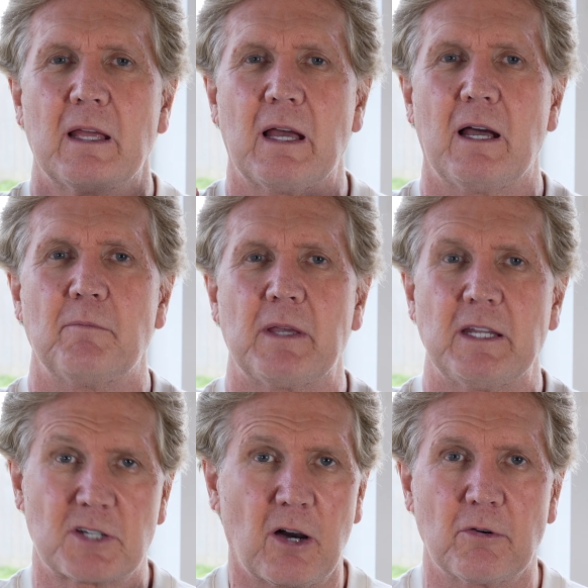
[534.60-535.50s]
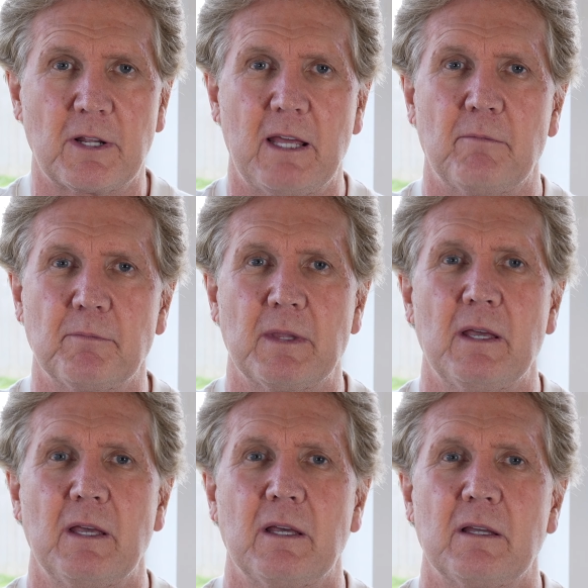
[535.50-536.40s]
um, he told him
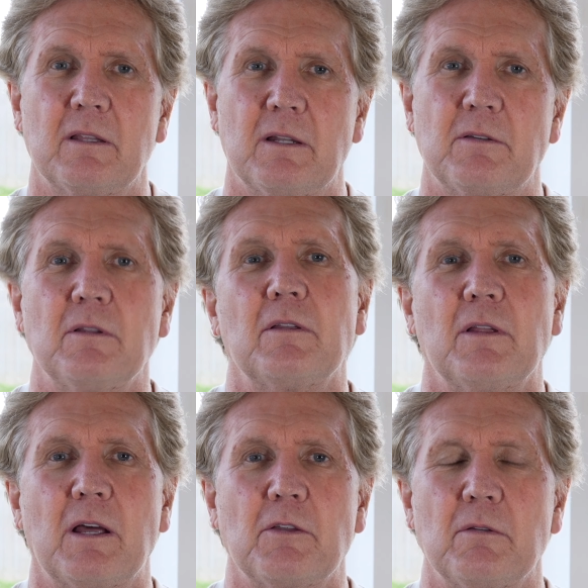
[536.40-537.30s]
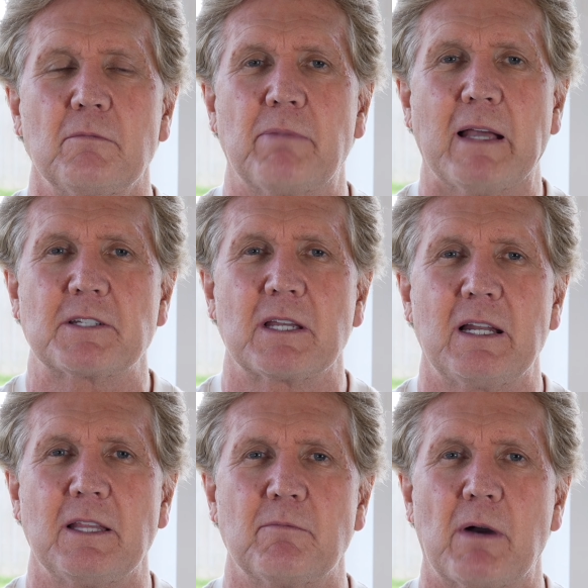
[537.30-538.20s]
that, you know,
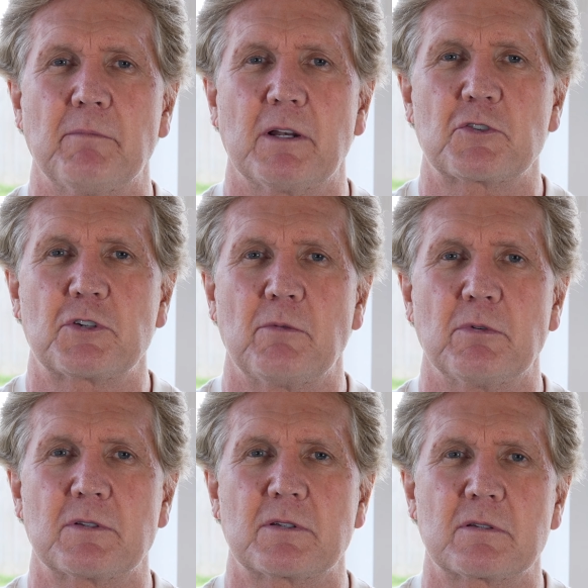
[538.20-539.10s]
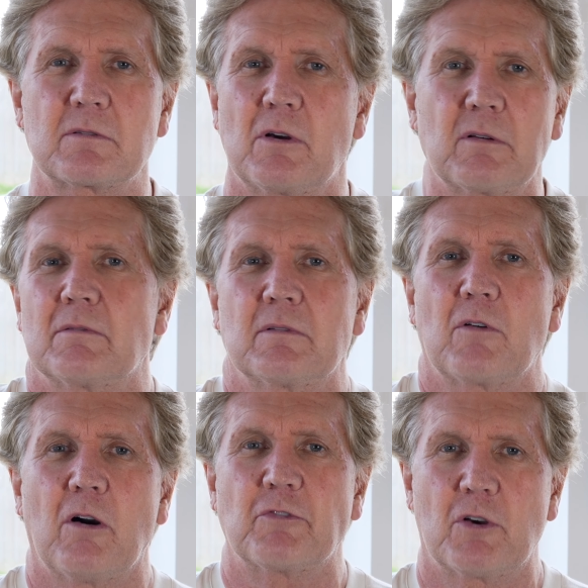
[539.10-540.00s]
basically that my ministry was not
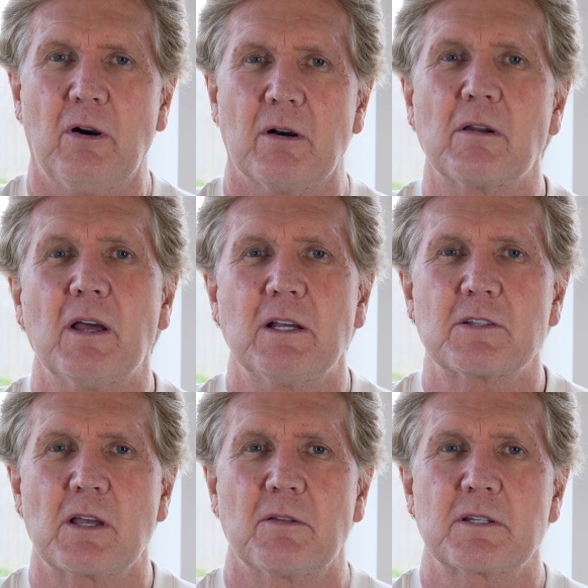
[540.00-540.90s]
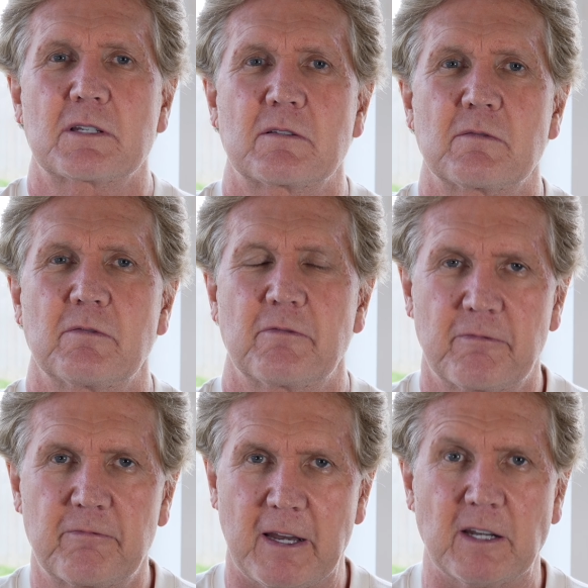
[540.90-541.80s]
of God. So this
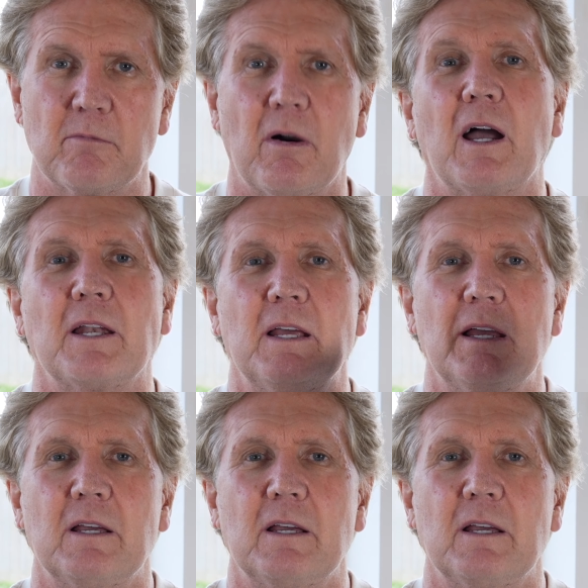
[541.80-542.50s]
friend of mine,